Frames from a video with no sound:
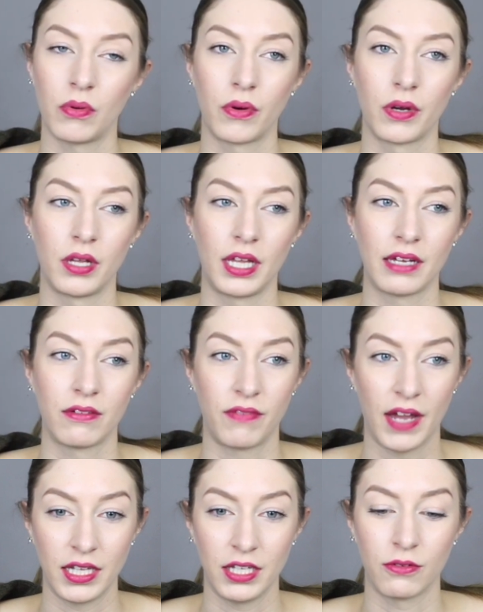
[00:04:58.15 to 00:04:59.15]
or like
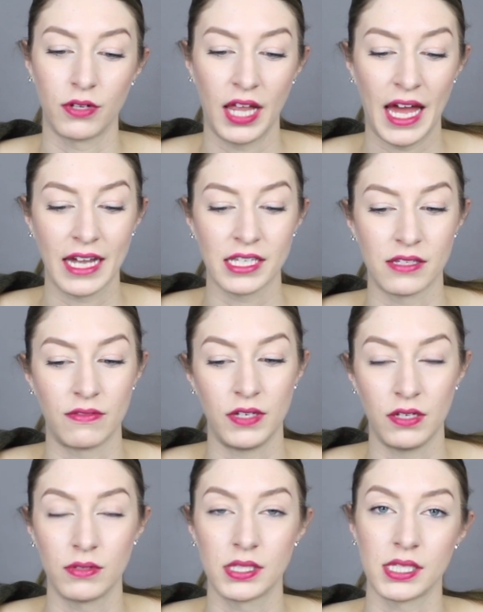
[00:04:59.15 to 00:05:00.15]
finally relax if
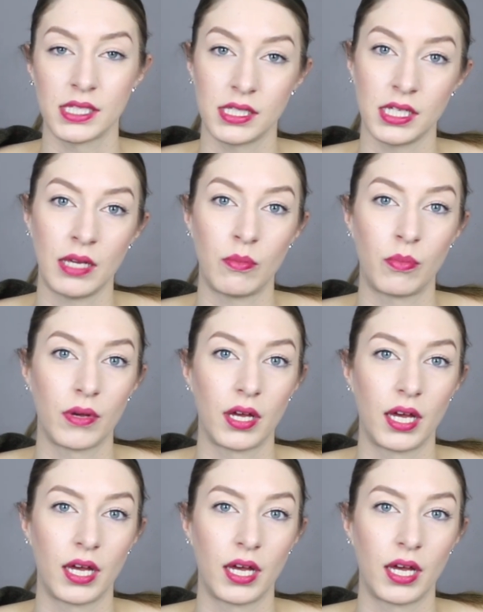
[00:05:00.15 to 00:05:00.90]
he was asleep.